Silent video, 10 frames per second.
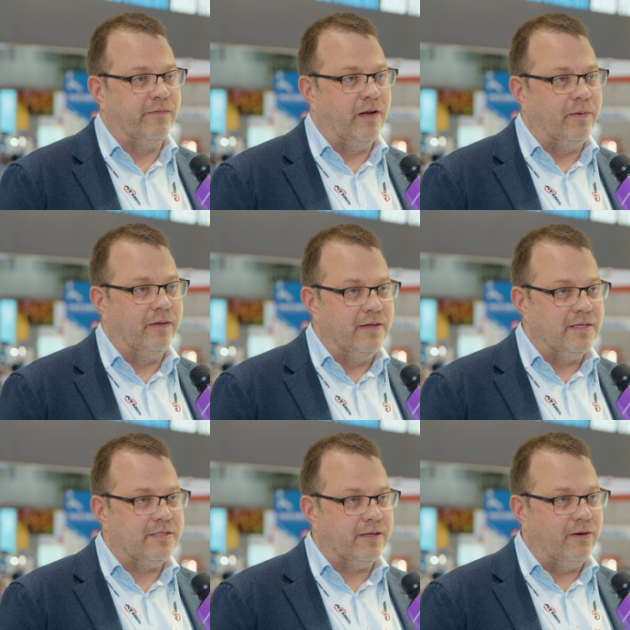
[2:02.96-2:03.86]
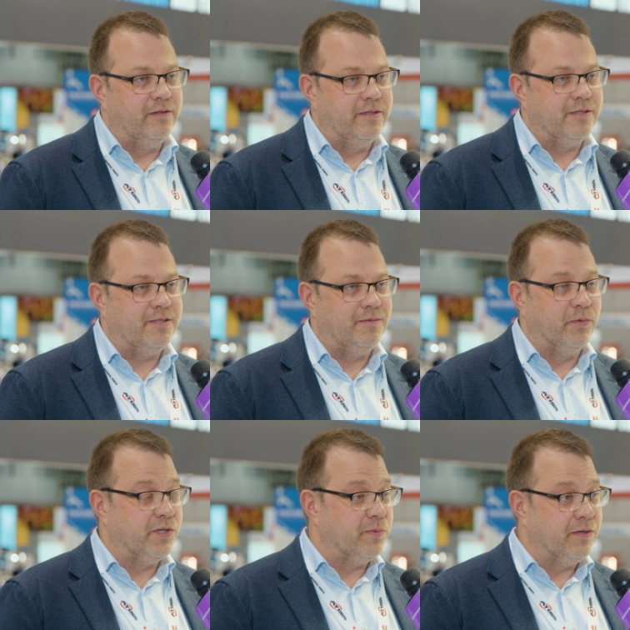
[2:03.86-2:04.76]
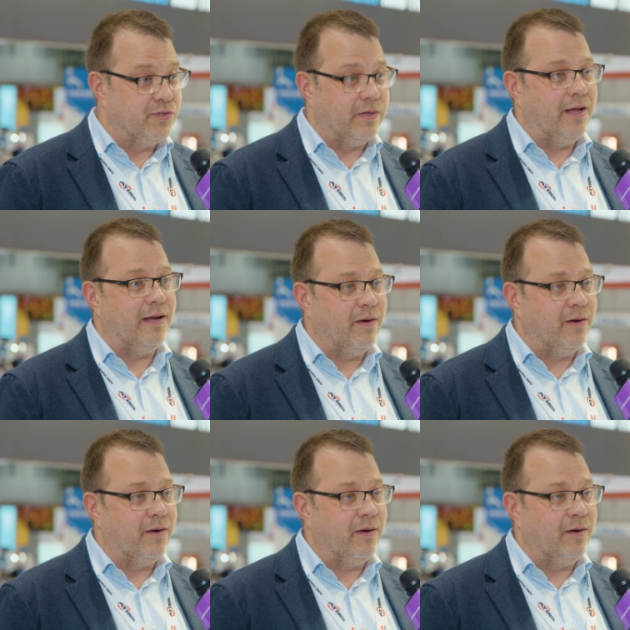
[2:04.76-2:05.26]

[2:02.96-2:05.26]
developing these technologies, which we today